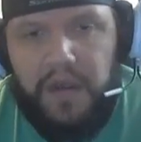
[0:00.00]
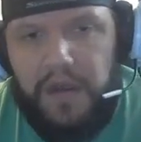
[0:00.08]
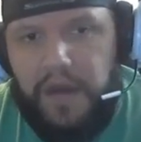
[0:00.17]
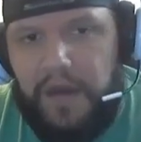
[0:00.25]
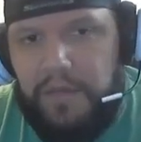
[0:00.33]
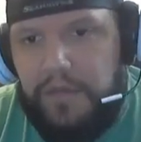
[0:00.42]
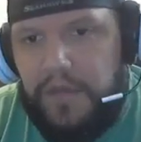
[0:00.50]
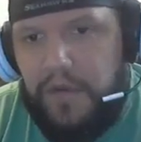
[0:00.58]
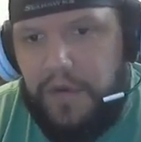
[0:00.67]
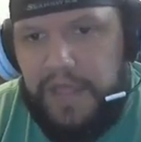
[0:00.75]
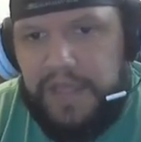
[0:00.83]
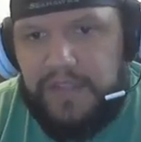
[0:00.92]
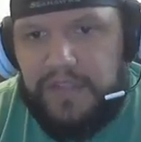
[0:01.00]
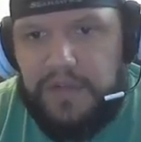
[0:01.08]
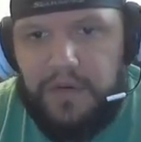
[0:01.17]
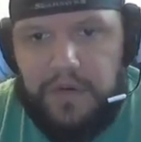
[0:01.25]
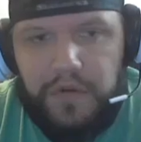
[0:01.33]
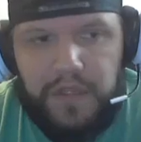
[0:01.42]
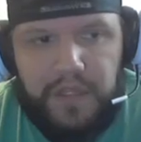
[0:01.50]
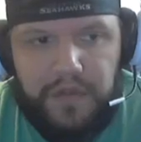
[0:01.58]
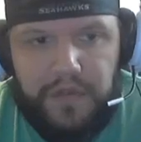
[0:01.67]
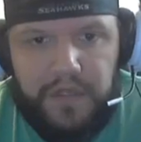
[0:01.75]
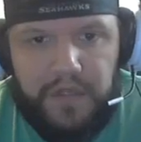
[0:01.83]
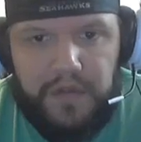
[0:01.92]
Go to that skull, kill
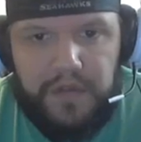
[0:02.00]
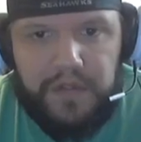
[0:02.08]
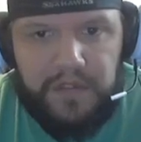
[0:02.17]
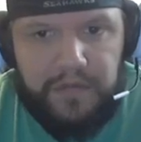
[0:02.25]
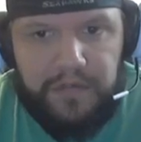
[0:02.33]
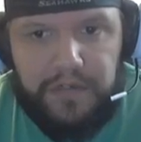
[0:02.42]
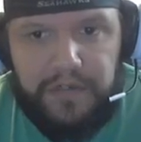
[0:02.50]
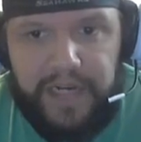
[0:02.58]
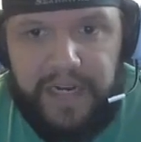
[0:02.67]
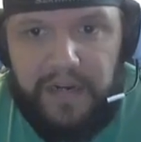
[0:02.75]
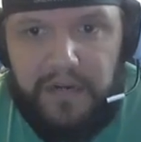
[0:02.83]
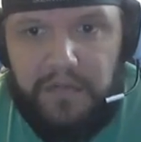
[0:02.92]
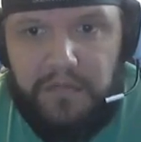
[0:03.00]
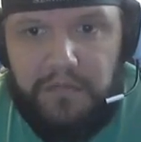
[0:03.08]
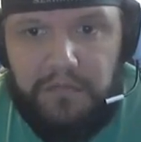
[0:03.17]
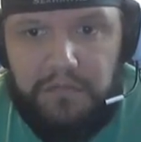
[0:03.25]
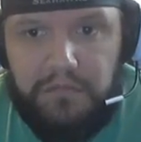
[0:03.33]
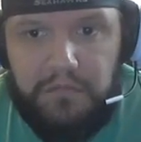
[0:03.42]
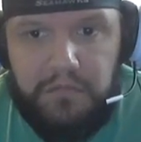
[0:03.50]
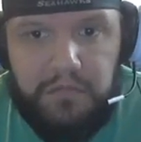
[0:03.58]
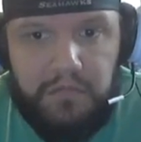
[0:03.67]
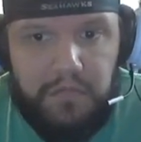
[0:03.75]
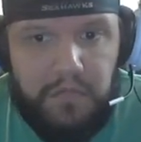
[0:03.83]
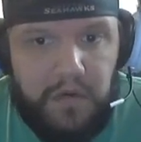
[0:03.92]
the silver dragon
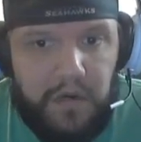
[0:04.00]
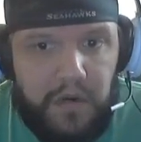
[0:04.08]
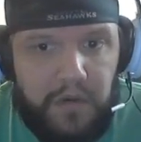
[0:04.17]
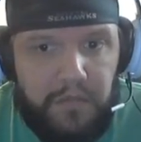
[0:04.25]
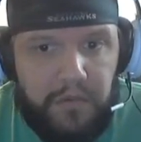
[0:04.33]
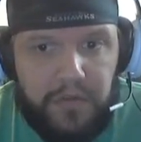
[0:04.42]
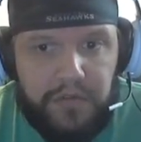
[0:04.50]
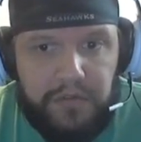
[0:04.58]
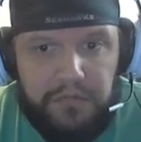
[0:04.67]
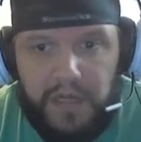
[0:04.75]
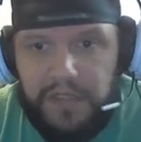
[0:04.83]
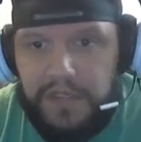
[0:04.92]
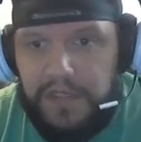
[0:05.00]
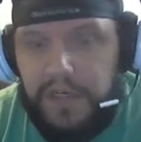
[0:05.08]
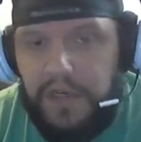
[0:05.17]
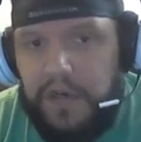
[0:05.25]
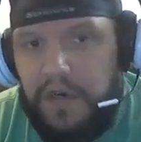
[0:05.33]
portrait monster.